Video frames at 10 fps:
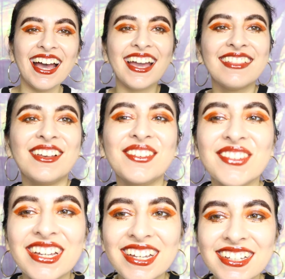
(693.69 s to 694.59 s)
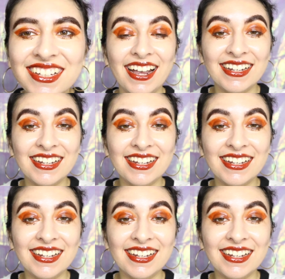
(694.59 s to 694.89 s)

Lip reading: I love it.